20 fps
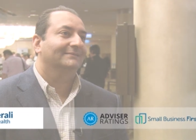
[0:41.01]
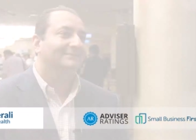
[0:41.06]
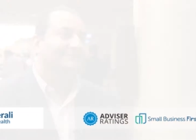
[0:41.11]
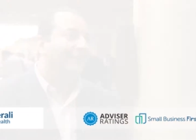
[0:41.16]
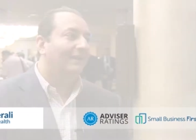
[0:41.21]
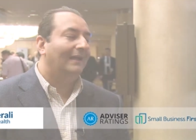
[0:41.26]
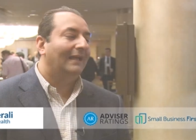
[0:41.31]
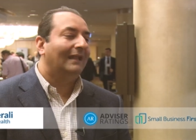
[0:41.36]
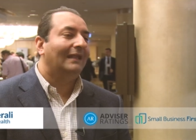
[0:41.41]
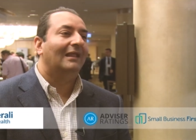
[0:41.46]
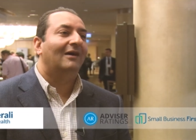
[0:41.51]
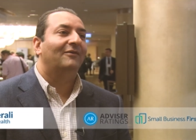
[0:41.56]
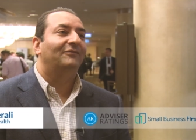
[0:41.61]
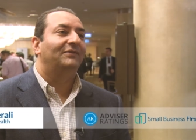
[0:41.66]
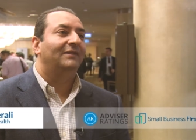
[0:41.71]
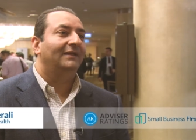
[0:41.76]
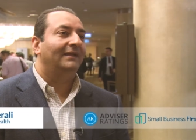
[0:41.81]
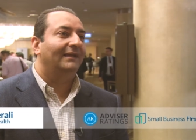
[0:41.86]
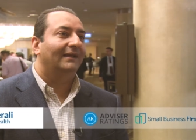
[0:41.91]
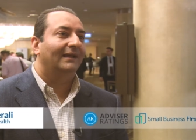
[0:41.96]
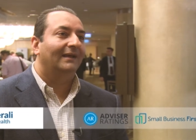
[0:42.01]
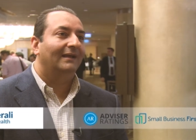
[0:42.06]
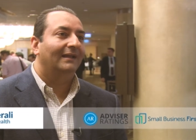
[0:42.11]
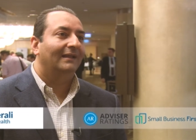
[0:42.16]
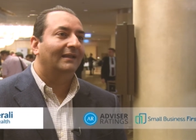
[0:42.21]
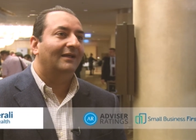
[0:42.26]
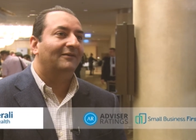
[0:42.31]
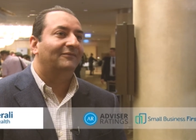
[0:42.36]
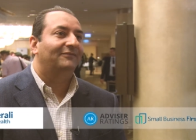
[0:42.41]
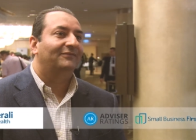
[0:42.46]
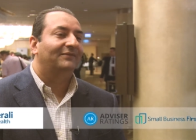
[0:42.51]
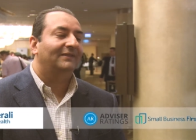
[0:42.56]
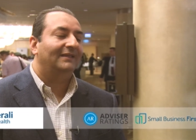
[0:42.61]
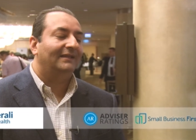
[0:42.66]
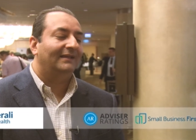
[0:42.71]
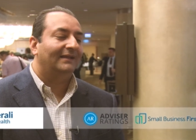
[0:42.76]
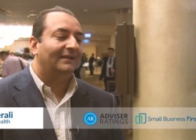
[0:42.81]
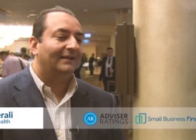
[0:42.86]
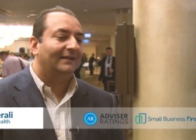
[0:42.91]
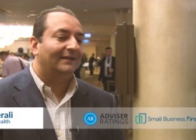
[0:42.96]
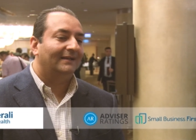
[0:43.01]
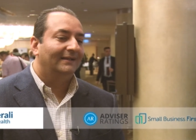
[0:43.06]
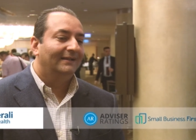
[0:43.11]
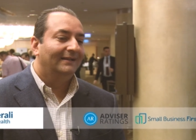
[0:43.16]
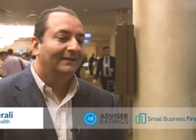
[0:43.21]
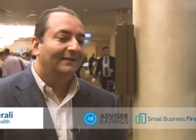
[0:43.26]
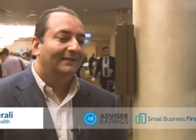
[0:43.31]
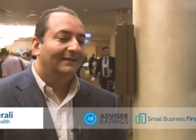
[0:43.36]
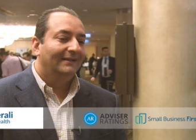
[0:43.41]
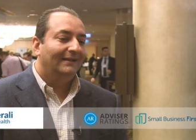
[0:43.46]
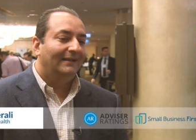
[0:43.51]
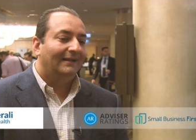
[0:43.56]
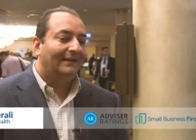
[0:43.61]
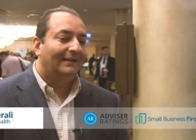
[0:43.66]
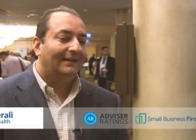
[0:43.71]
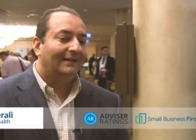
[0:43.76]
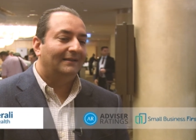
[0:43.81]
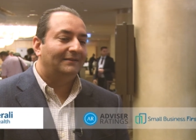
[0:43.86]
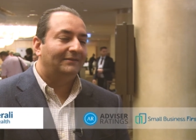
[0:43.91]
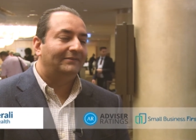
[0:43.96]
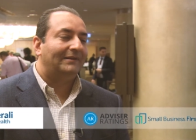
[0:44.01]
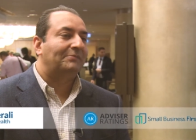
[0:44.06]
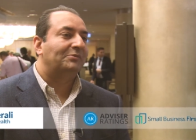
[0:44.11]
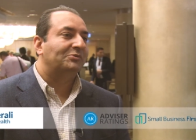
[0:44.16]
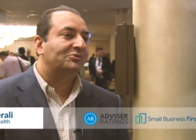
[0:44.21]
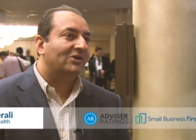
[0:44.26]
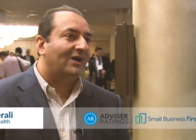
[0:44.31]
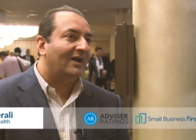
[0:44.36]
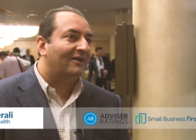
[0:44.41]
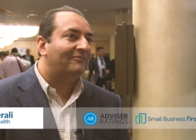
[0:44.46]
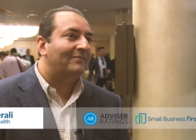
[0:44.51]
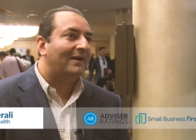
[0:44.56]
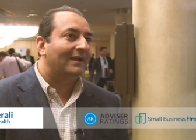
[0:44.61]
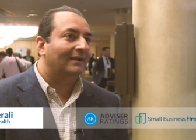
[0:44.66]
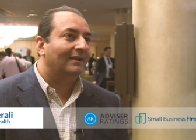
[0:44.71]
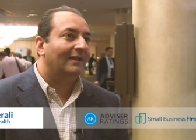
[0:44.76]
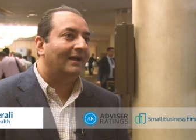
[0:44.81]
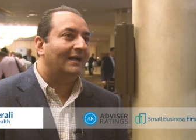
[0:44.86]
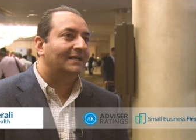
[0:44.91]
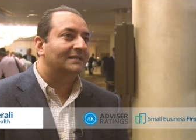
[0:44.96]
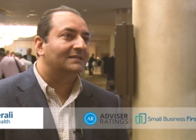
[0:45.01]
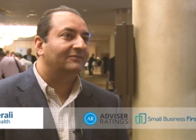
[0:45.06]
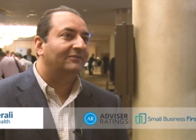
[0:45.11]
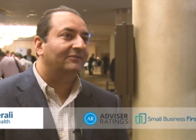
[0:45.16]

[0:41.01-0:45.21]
I love the, uh, I love the, uh, uh, the repertoire of my clients.